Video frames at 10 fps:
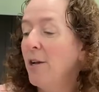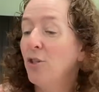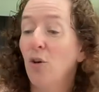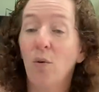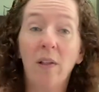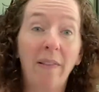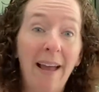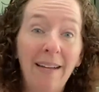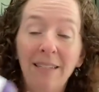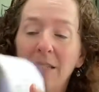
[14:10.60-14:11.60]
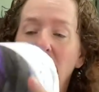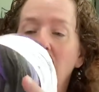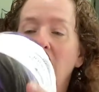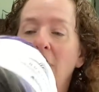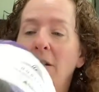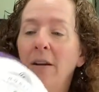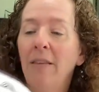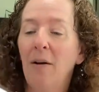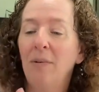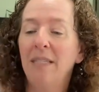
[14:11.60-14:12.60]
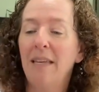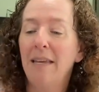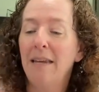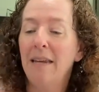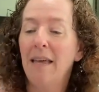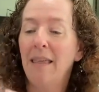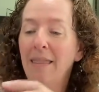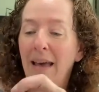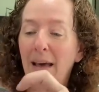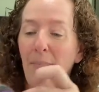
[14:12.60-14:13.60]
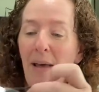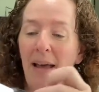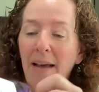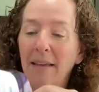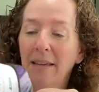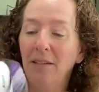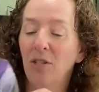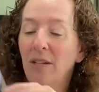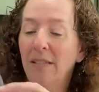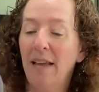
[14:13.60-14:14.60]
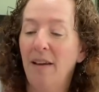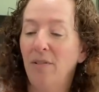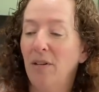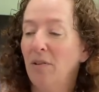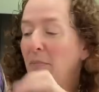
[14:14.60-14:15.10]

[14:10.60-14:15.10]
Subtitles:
so the last yarn that was in that package, because I have another